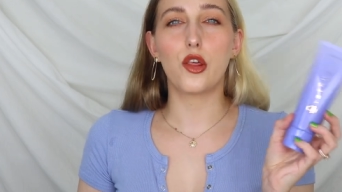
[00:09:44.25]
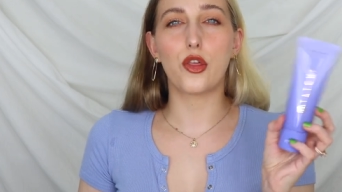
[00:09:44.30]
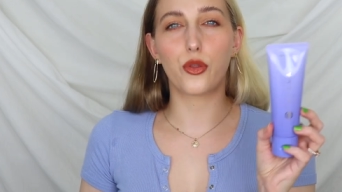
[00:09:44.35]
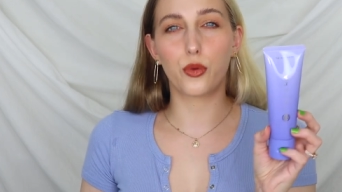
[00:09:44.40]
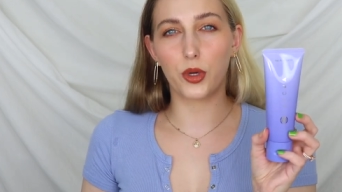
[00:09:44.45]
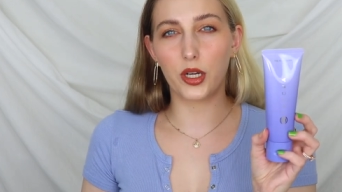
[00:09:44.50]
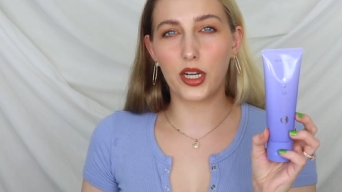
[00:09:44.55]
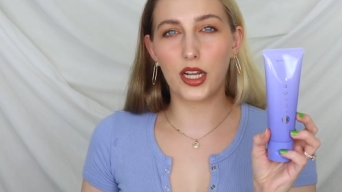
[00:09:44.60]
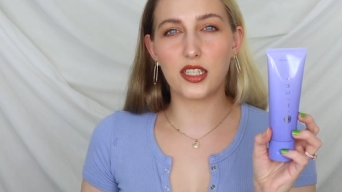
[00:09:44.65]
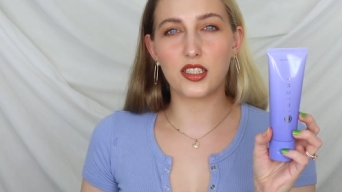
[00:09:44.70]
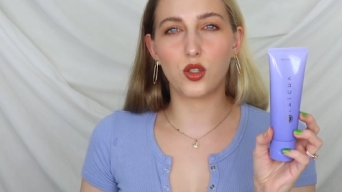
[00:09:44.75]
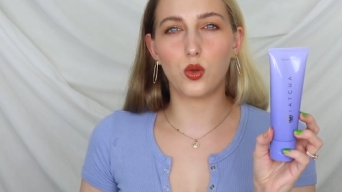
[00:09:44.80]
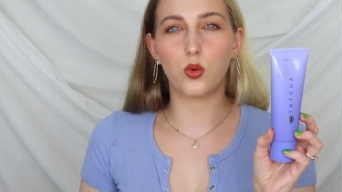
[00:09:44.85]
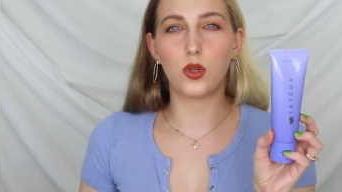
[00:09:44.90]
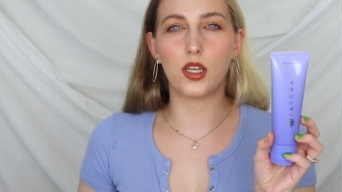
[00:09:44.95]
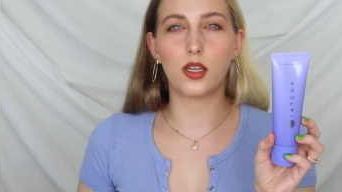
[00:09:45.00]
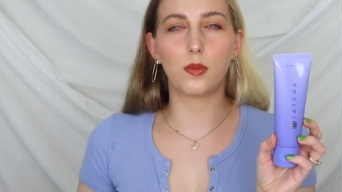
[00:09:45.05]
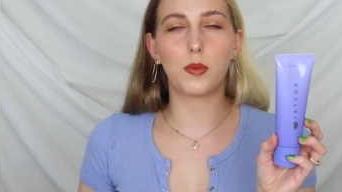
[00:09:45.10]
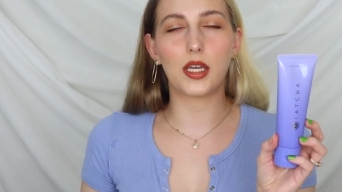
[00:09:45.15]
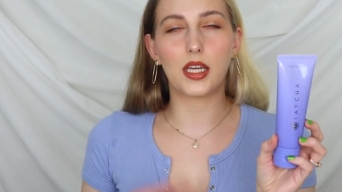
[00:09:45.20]
three days a
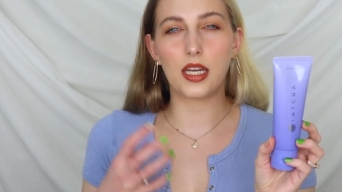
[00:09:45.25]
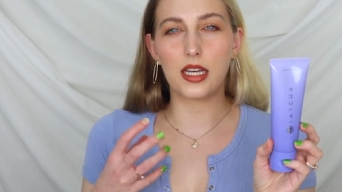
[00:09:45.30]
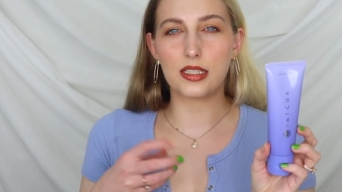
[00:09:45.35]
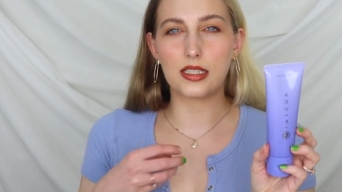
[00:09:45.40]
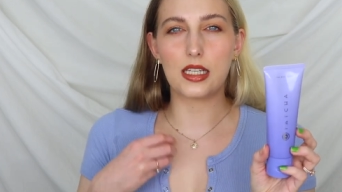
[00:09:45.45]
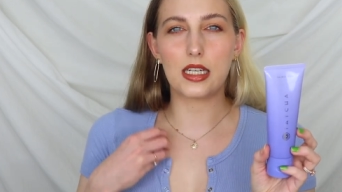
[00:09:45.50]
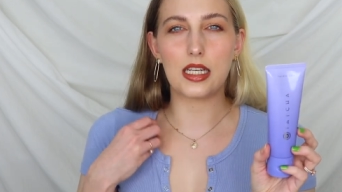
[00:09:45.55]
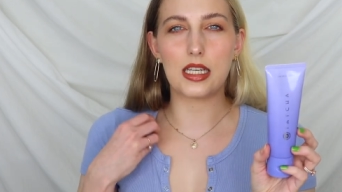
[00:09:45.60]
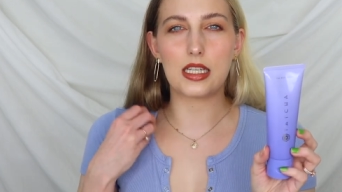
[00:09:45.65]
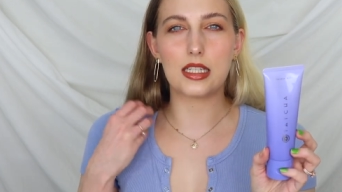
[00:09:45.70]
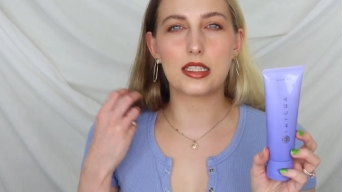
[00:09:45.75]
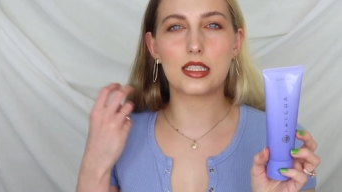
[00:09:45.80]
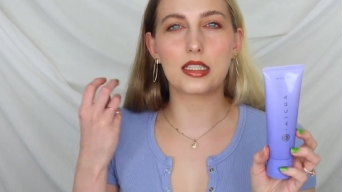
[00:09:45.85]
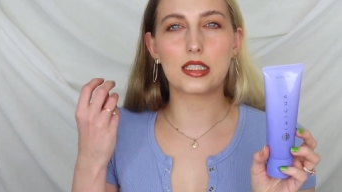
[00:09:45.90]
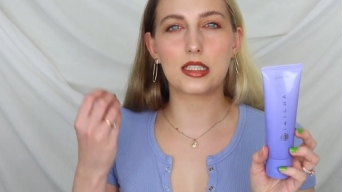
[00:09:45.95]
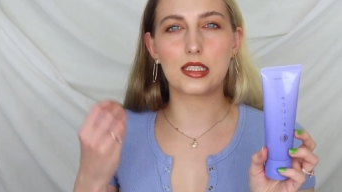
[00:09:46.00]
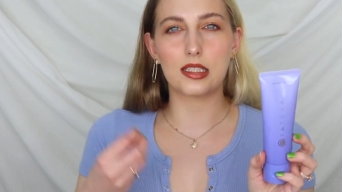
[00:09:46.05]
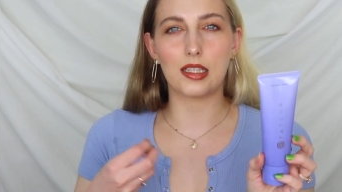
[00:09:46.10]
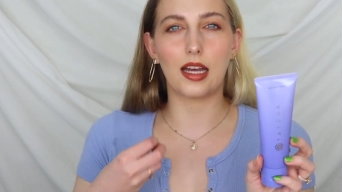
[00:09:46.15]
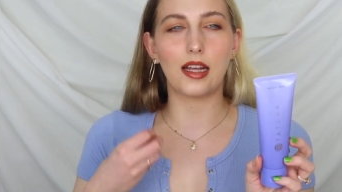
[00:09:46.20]
week because it is
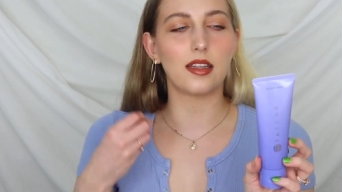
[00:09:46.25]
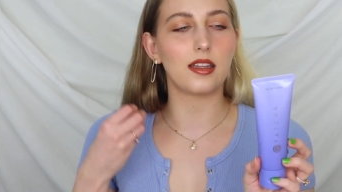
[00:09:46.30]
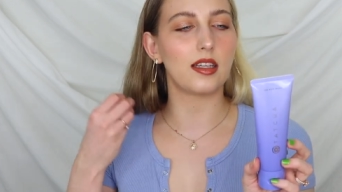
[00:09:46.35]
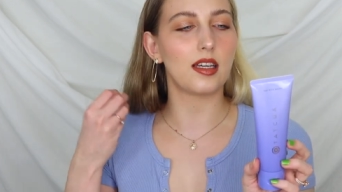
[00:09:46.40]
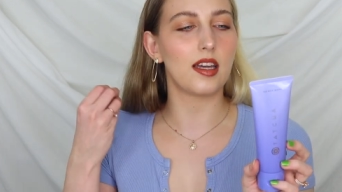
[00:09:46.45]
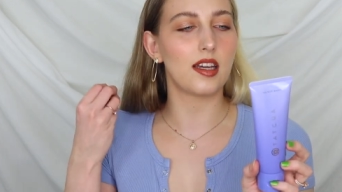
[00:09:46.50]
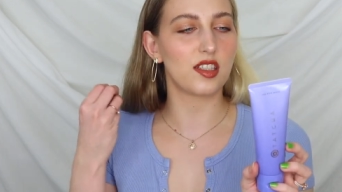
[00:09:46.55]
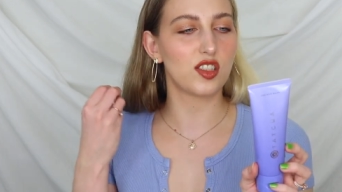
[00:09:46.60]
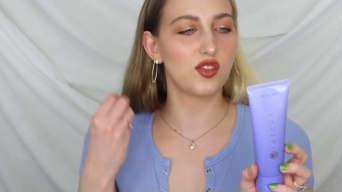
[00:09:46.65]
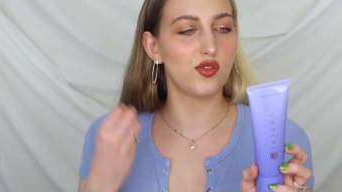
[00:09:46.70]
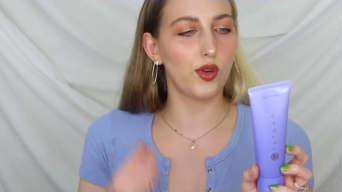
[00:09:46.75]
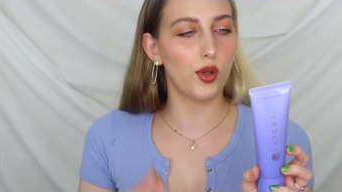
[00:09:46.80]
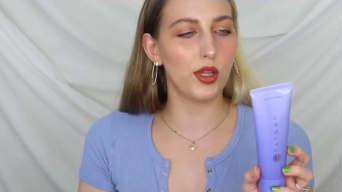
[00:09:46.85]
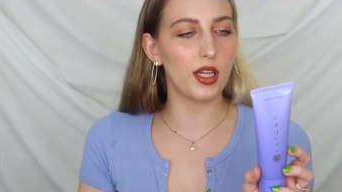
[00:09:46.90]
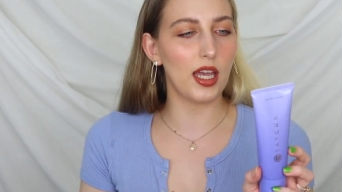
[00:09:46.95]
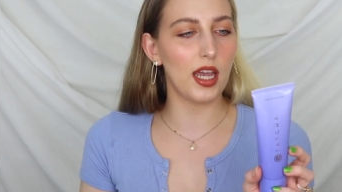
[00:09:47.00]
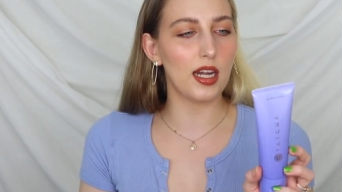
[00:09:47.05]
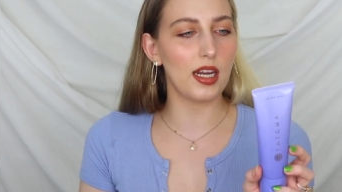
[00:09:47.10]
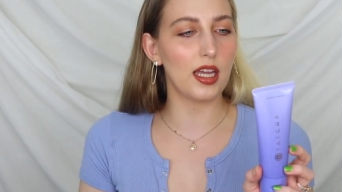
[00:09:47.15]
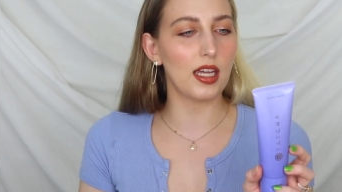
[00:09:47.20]
slightly
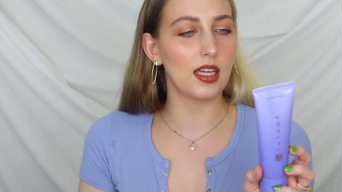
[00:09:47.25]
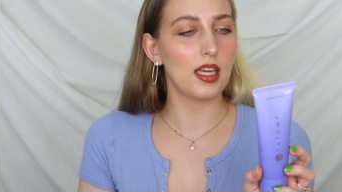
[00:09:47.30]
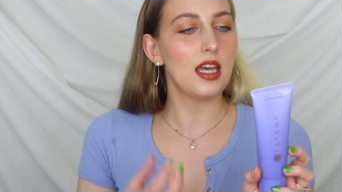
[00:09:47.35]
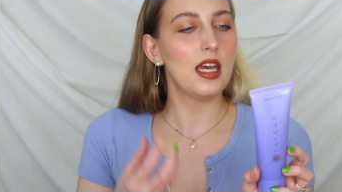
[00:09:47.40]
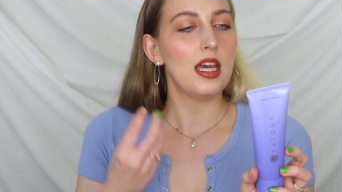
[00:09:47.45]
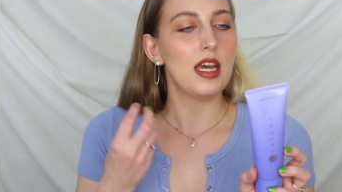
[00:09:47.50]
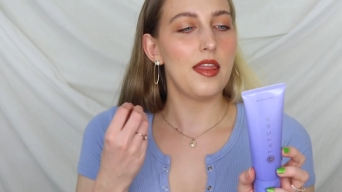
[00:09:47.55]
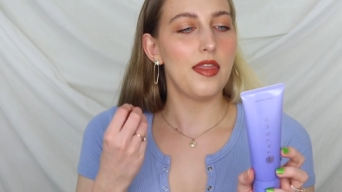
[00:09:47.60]
exfoliating.